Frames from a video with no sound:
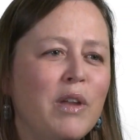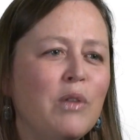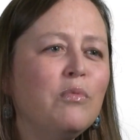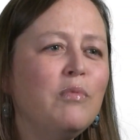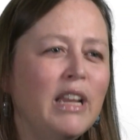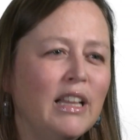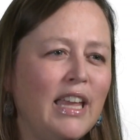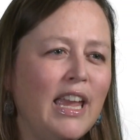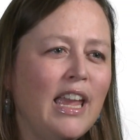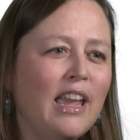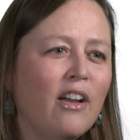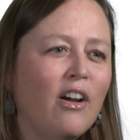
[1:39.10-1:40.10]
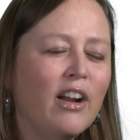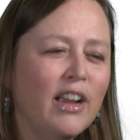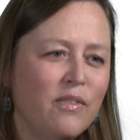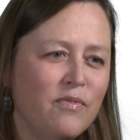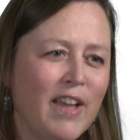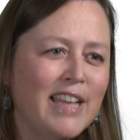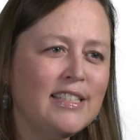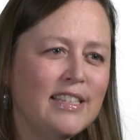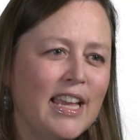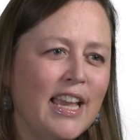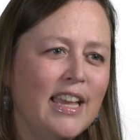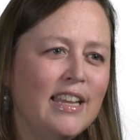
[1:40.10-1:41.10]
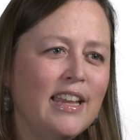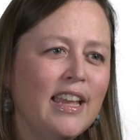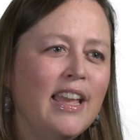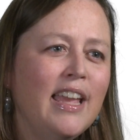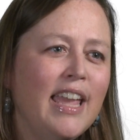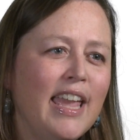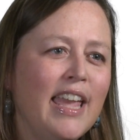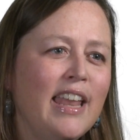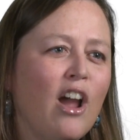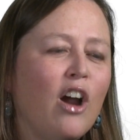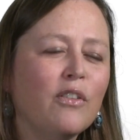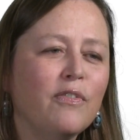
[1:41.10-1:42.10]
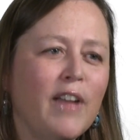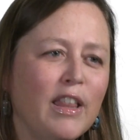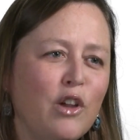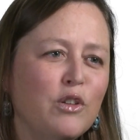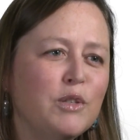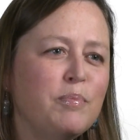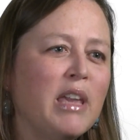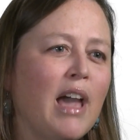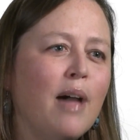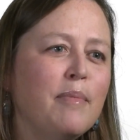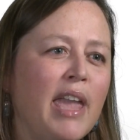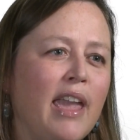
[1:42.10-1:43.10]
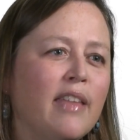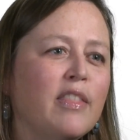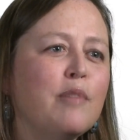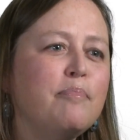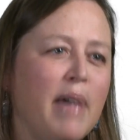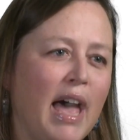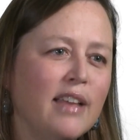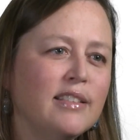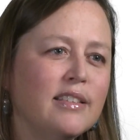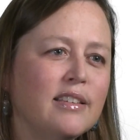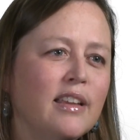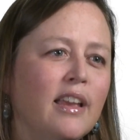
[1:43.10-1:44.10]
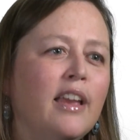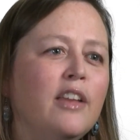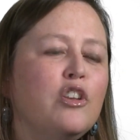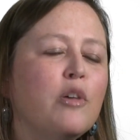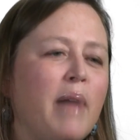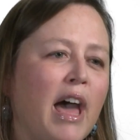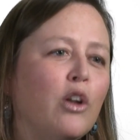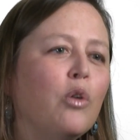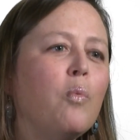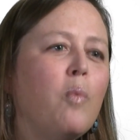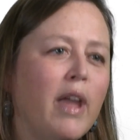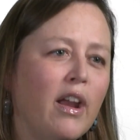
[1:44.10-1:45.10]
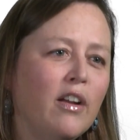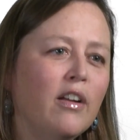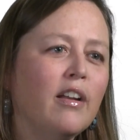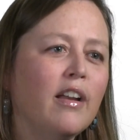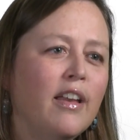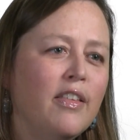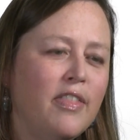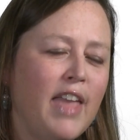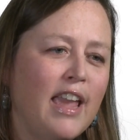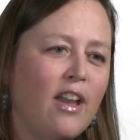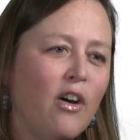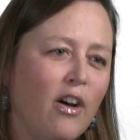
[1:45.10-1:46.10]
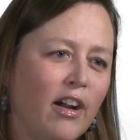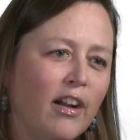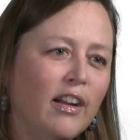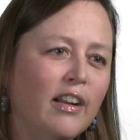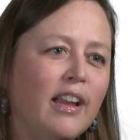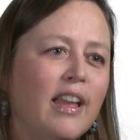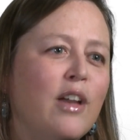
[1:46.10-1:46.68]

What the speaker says: We really are invested in our fellows becoming the best, no matter where they are,